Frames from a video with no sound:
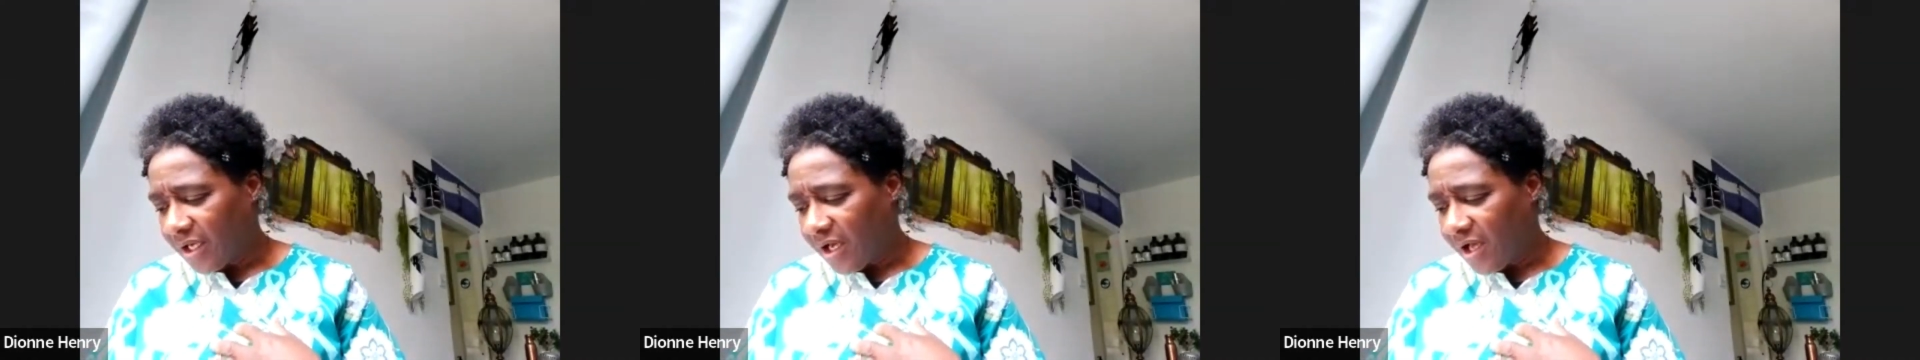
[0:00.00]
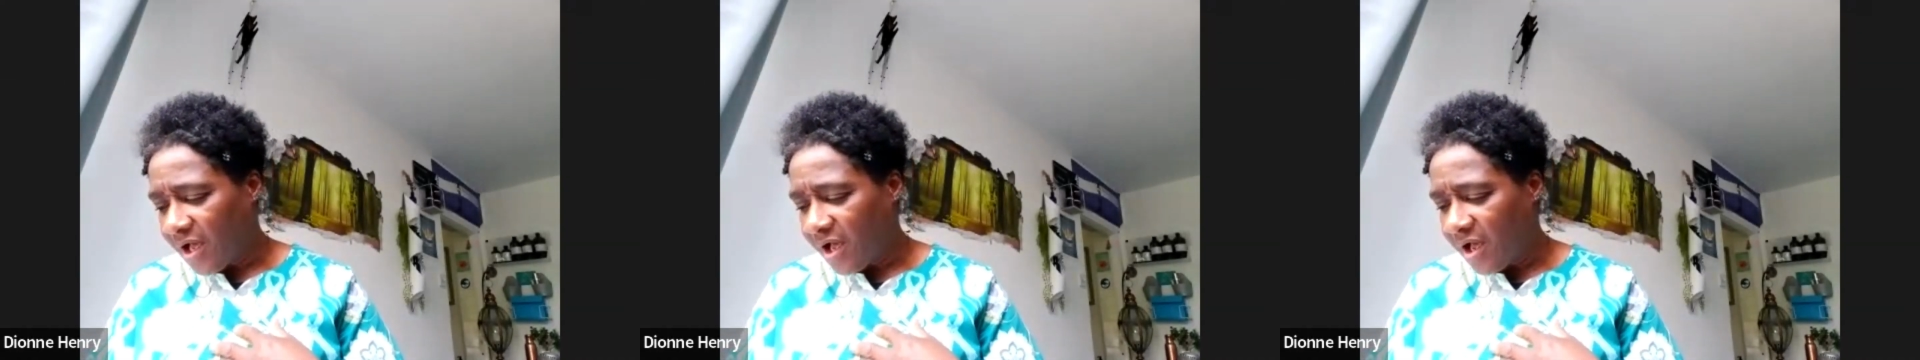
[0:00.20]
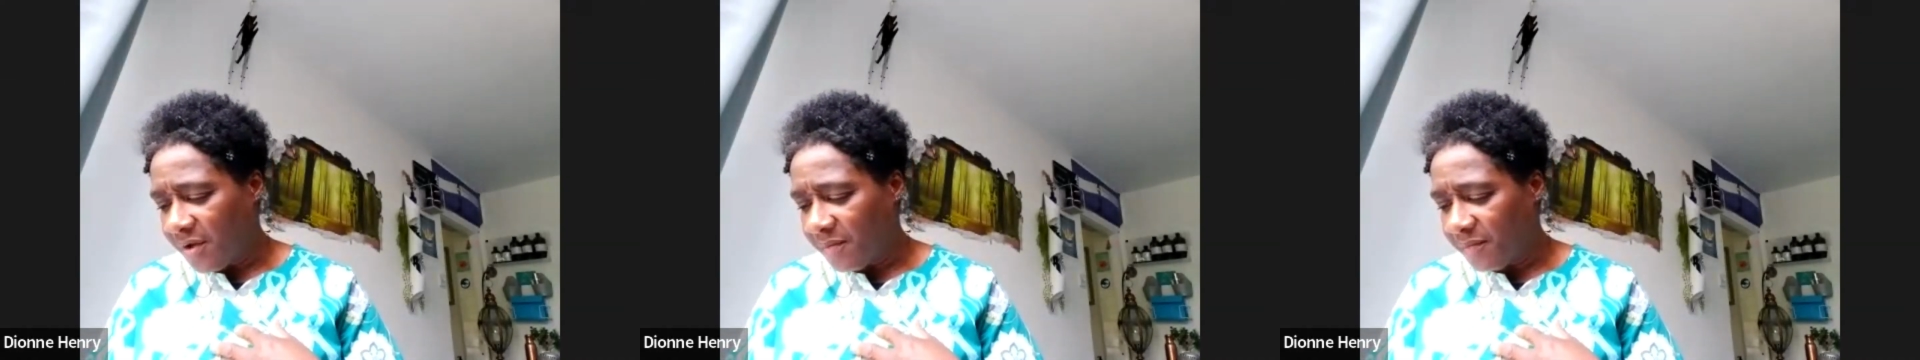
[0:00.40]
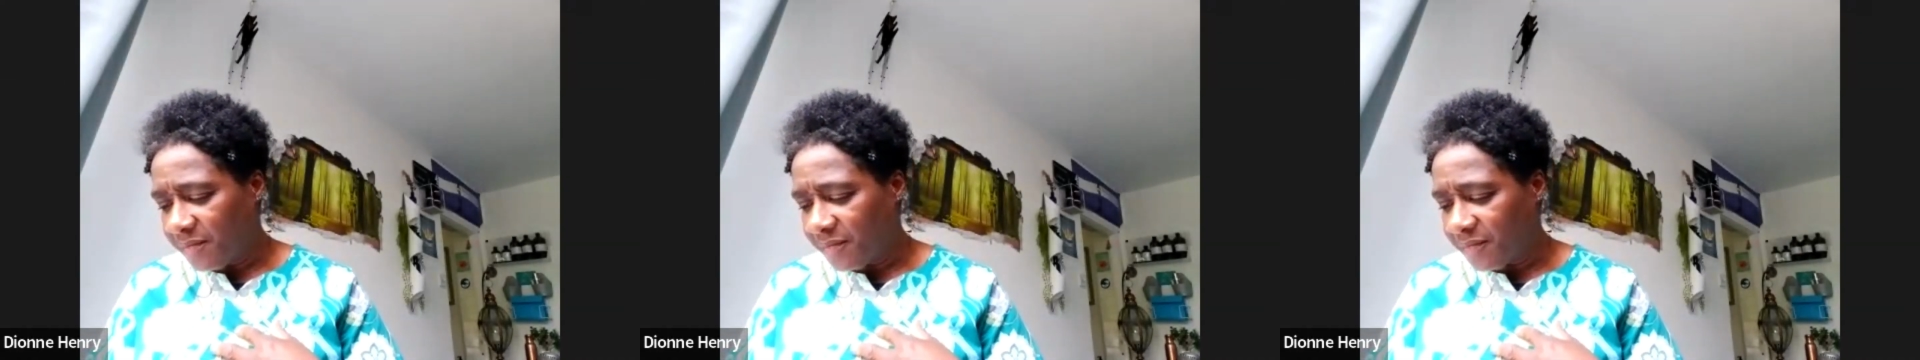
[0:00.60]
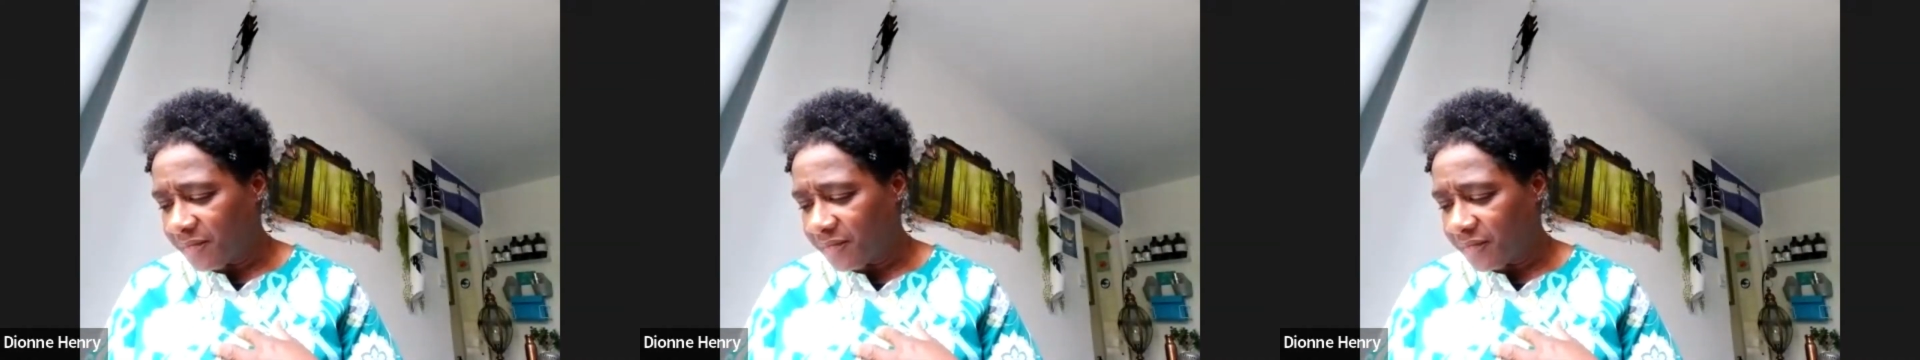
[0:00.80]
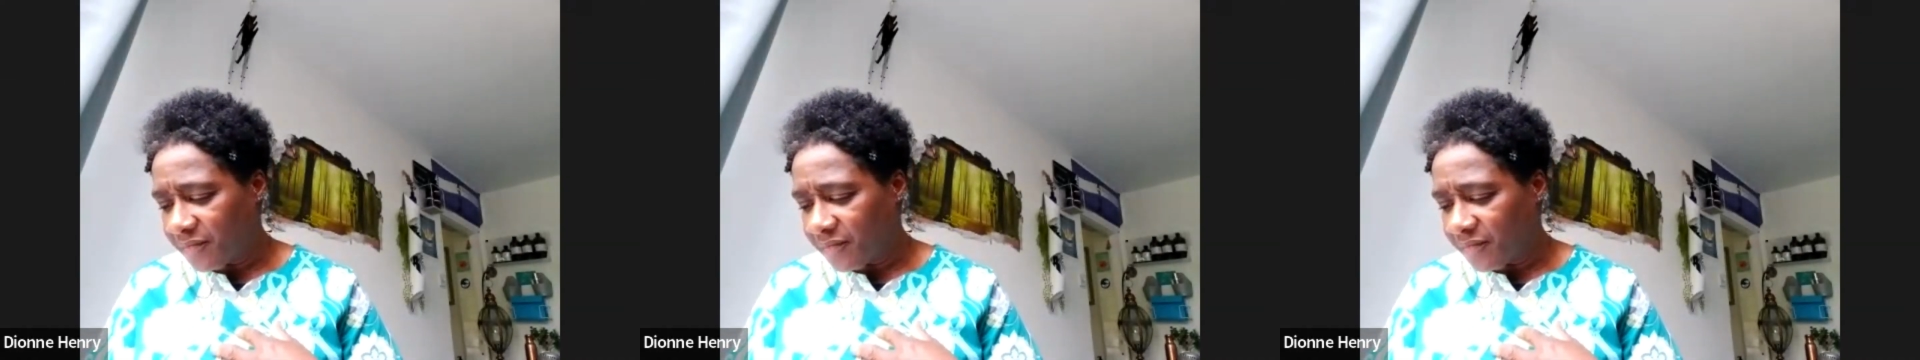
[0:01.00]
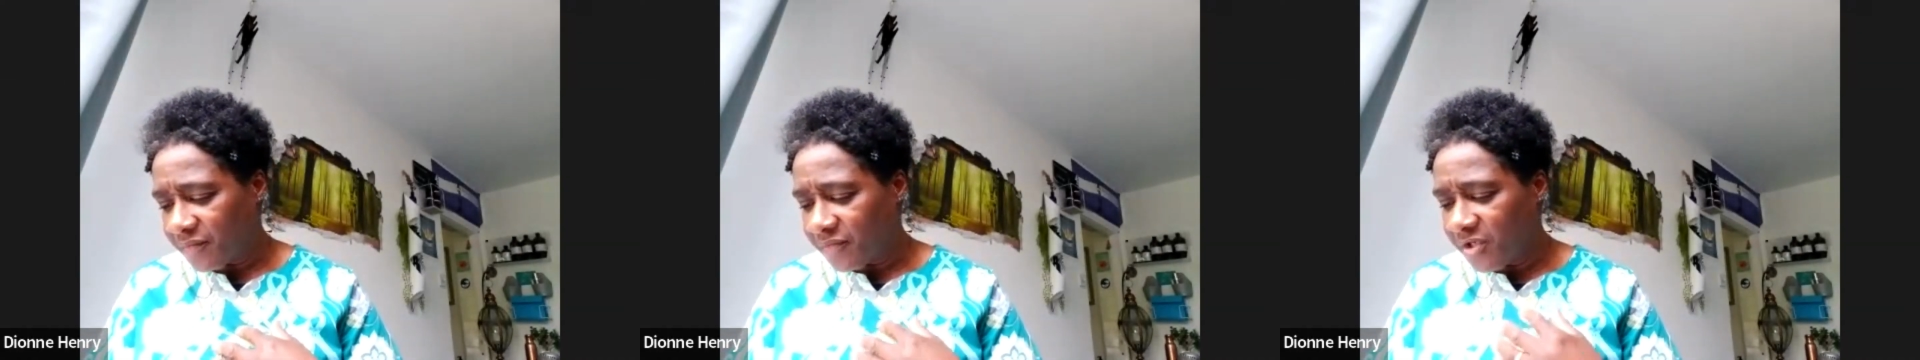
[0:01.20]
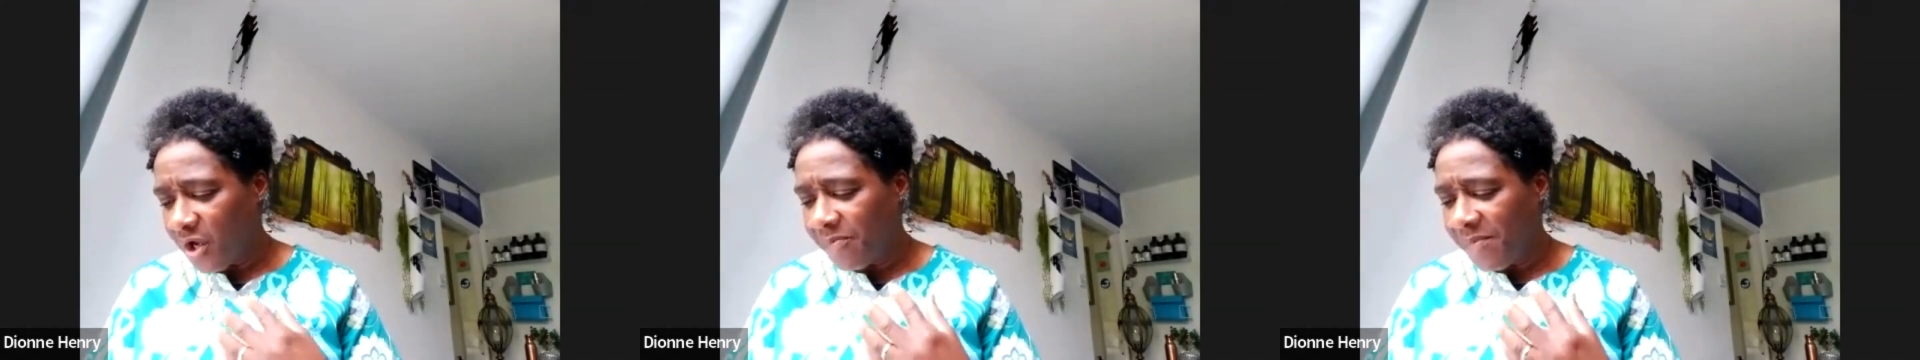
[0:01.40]
No
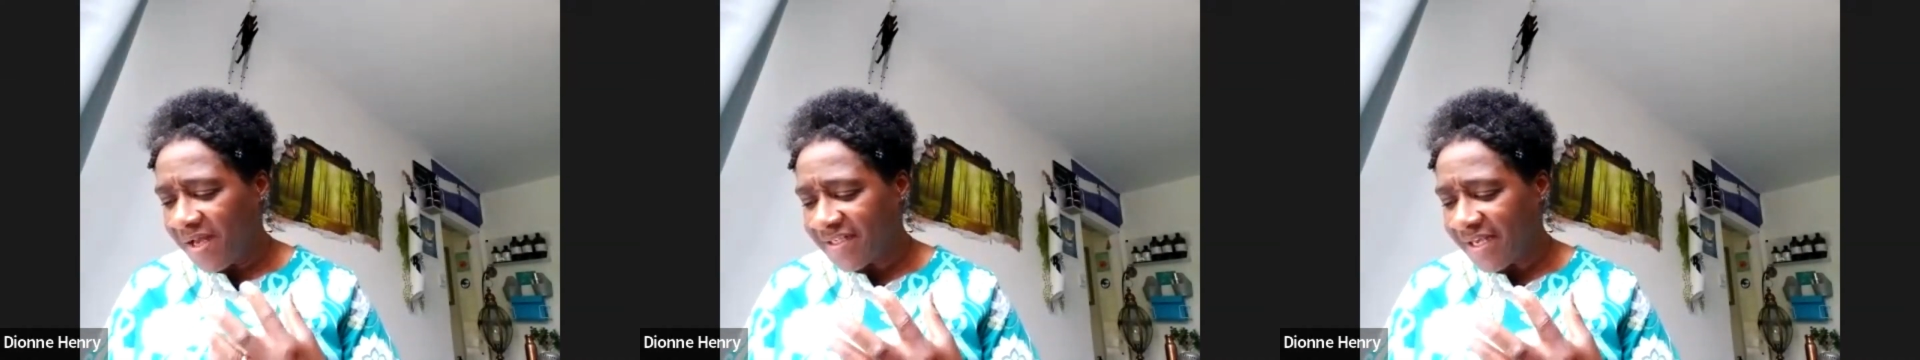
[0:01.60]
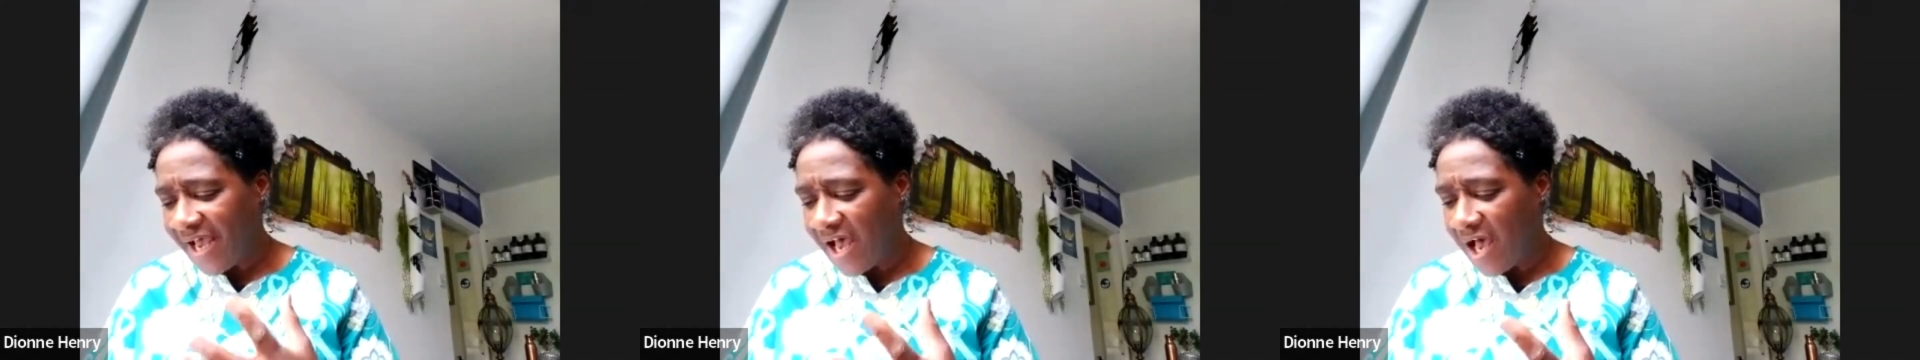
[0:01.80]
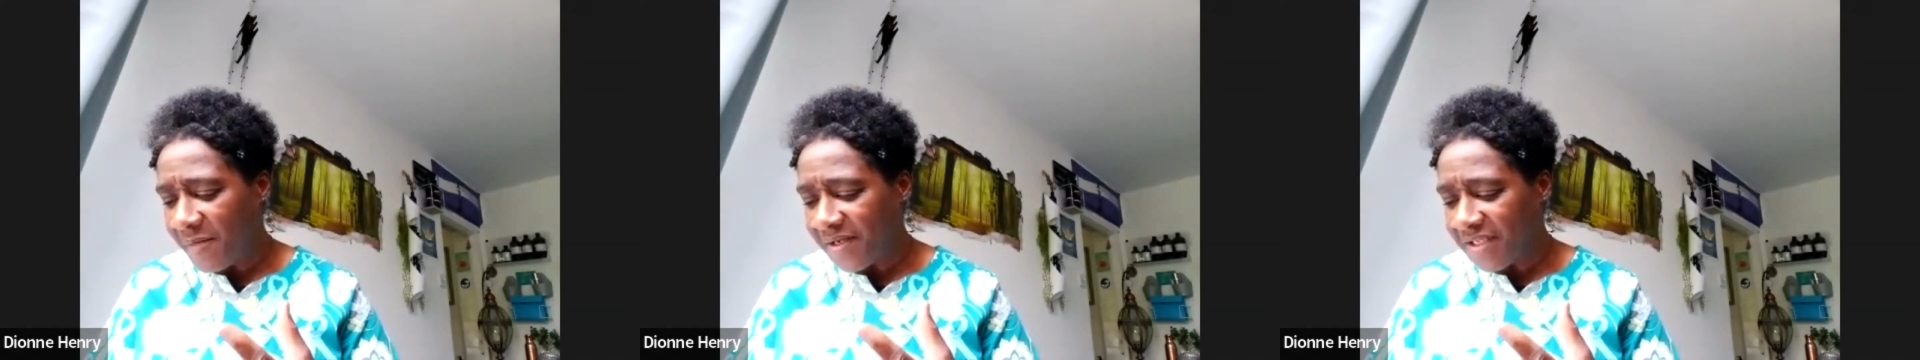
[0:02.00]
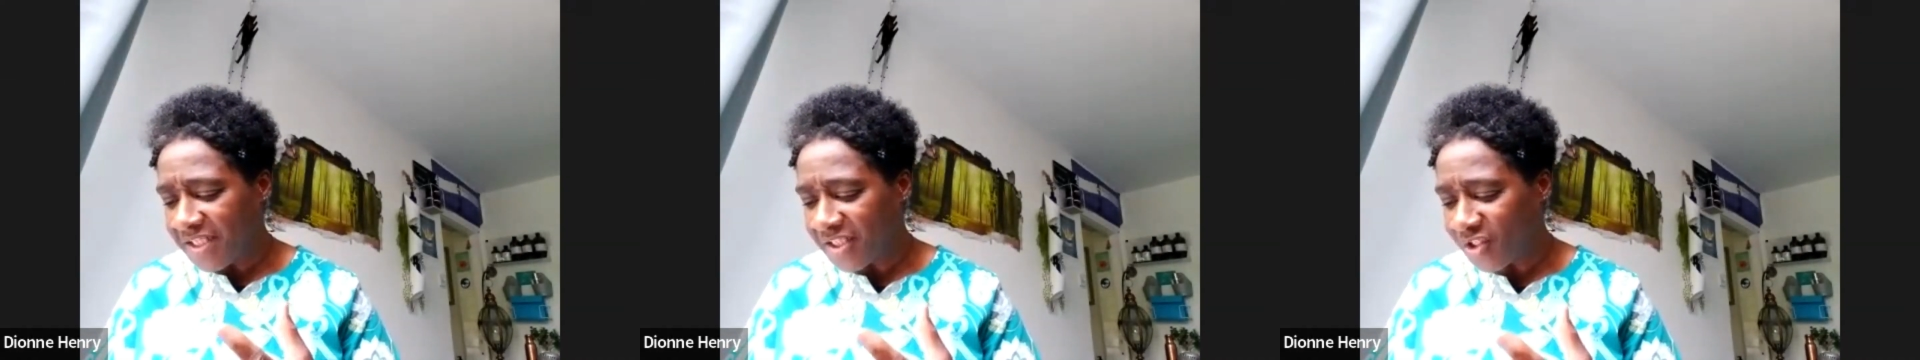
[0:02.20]
matter how many